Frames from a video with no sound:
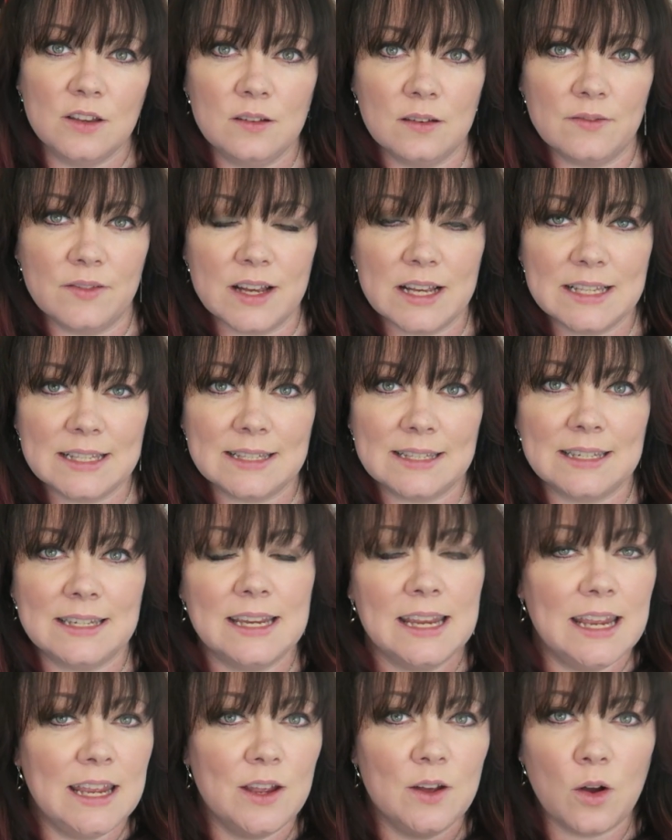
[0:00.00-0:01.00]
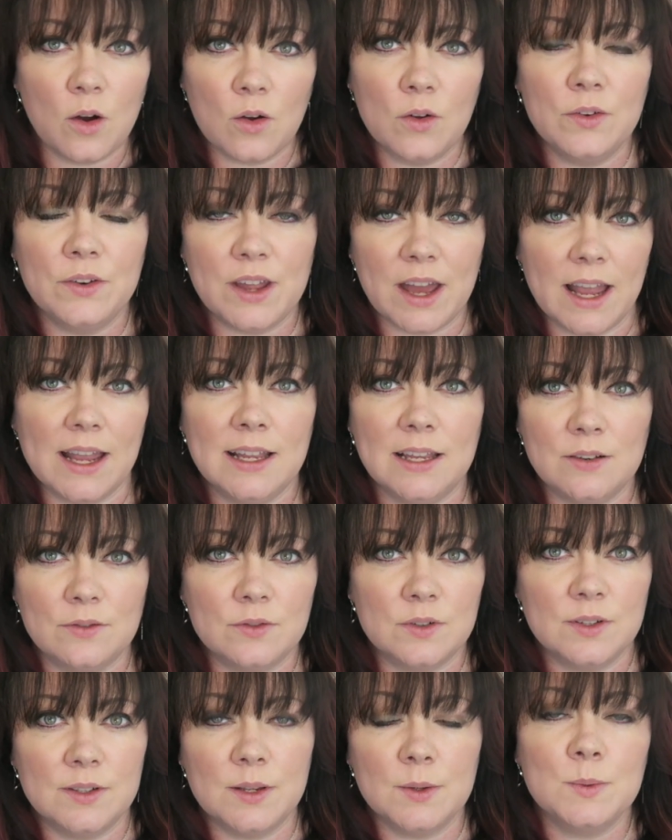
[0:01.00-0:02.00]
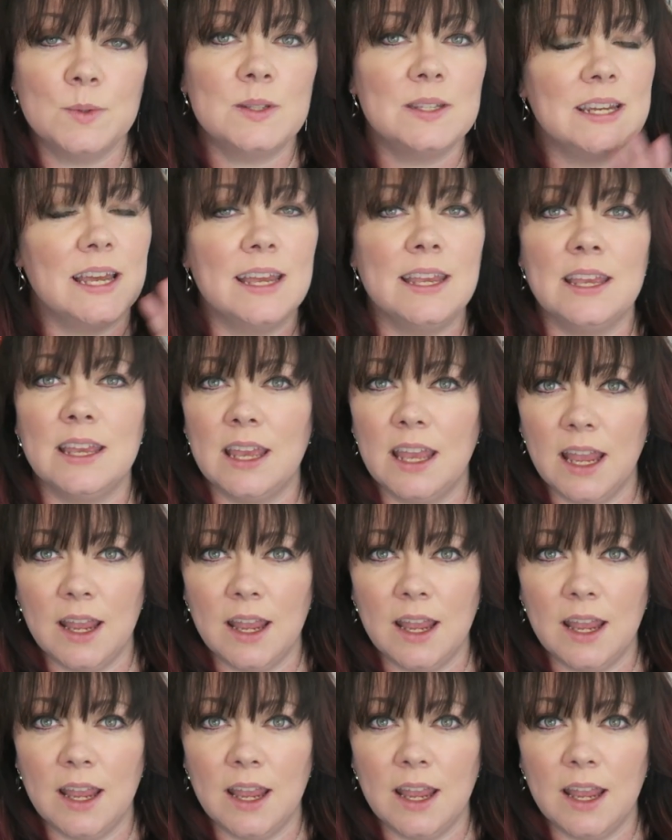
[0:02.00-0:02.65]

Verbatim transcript: university on a results day,